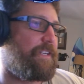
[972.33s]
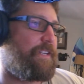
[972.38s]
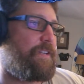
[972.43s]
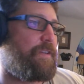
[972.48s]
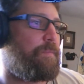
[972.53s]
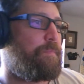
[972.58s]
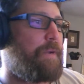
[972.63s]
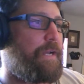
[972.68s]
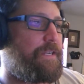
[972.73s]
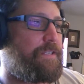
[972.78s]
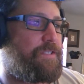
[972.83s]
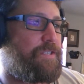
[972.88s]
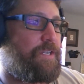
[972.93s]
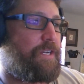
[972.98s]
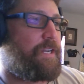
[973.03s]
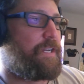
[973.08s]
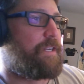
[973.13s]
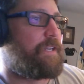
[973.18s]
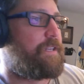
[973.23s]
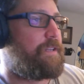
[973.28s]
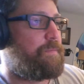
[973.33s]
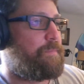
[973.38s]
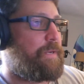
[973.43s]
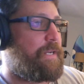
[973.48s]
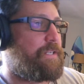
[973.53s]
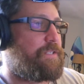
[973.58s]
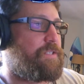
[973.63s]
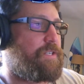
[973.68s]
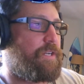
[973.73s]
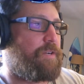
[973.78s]
Mic check. Mic
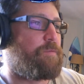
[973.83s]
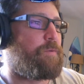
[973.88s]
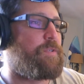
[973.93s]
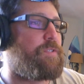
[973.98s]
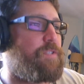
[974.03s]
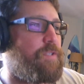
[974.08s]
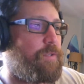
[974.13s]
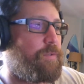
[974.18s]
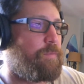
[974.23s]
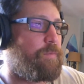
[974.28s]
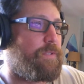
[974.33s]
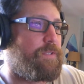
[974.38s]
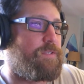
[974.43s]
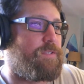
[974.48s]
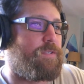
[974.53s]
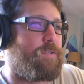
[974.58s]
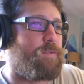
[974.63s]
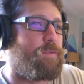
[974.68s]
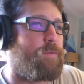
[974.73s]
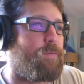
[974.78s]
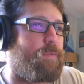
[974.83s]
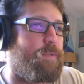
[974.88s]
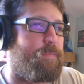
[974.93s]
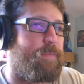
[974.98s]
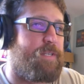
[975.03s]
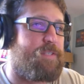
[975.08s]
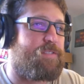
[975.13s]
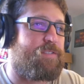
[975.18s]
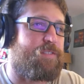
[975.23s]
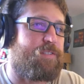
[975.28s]
check. 1 2 1 2. Am I
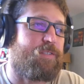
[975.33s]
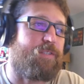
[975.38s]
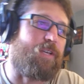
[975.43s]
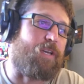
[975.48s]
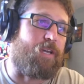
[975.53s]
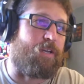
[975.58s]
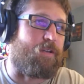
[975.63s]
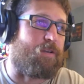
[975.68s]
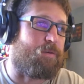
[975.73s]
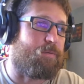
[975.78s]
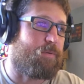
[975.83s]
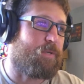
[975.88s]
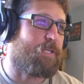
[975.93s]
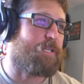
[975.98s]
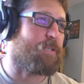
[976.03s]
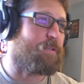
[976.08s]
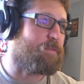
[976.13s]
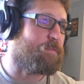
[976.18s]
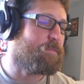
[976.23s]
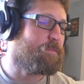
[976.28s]
still echoing?